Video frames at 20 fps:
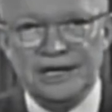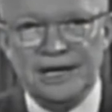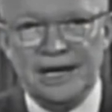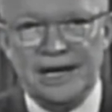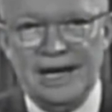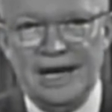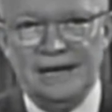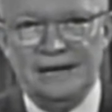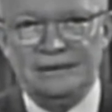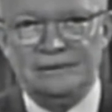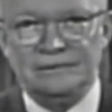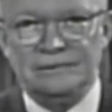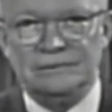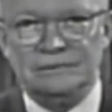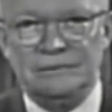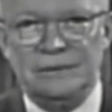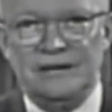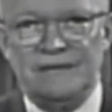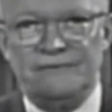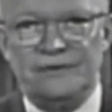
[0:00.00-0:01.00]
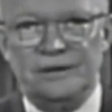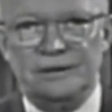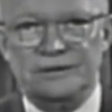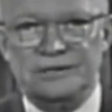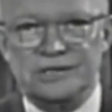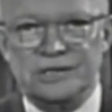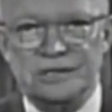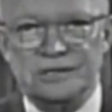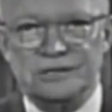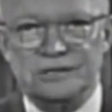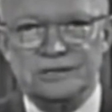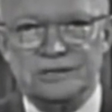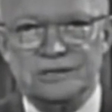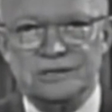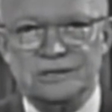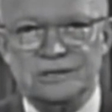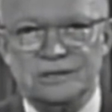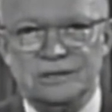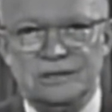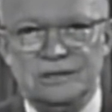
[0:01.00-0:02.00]
You and I, my fellow
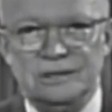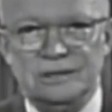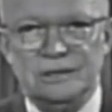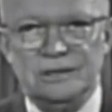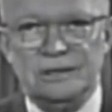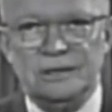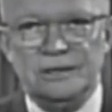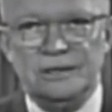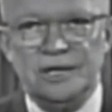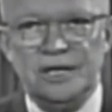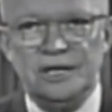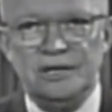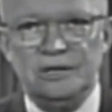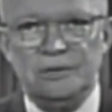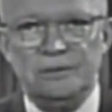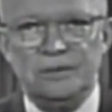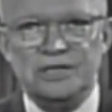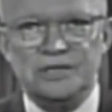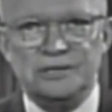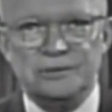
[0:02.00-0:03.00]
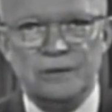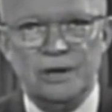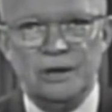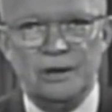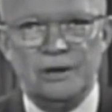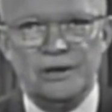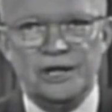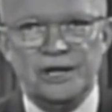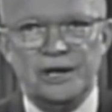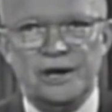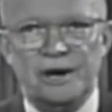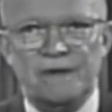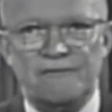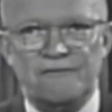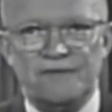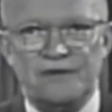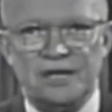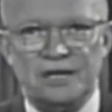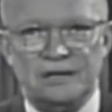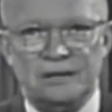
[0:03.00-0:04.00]
citizens, need to be
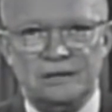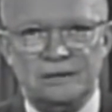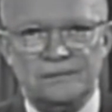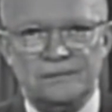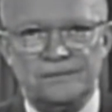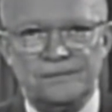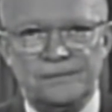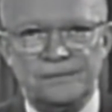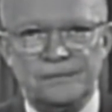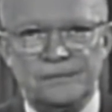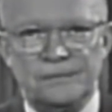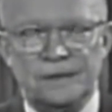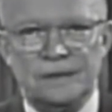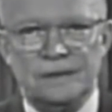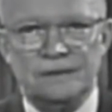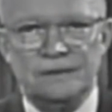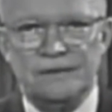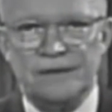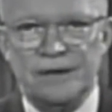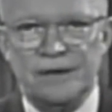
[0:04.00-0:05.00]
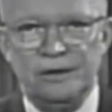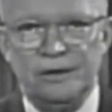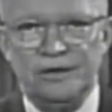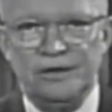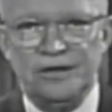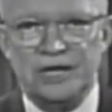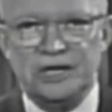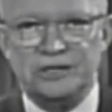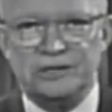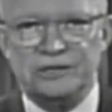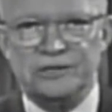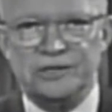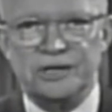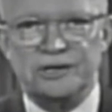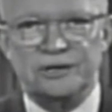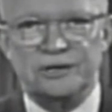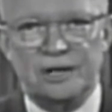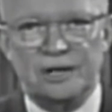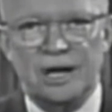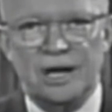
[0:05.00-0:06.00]
strong in our faith that all
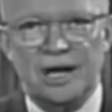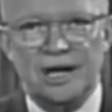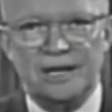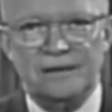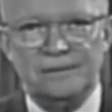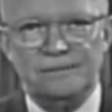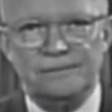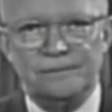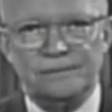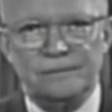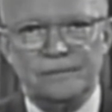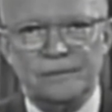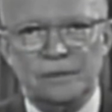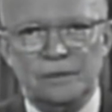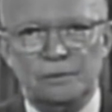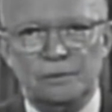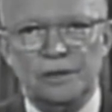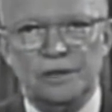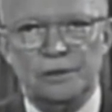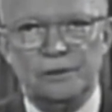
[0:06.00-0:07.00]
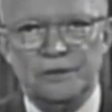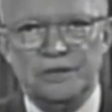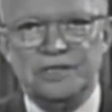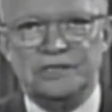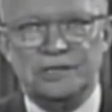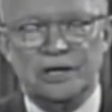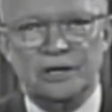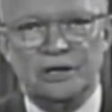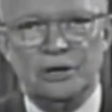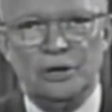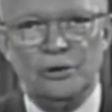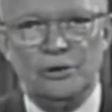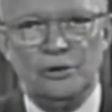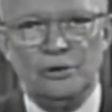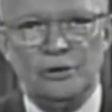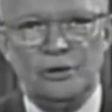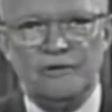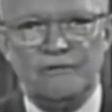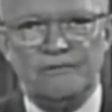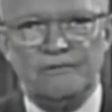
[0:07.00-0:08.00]
nations under God will reach the
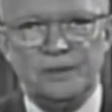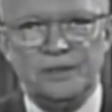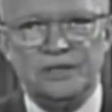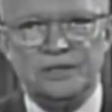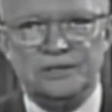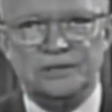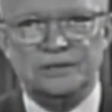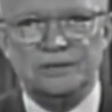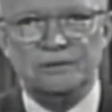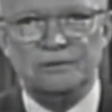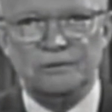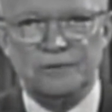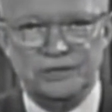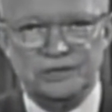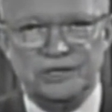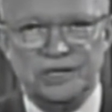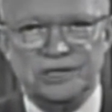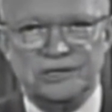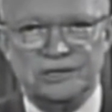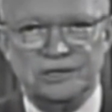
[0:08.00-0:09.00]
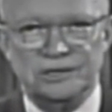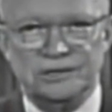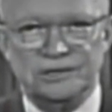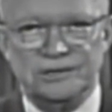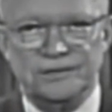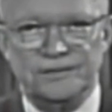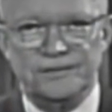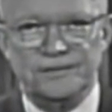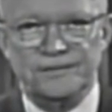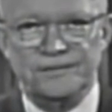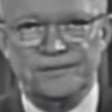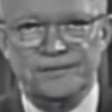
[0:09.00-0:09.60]
goal of peace with justice.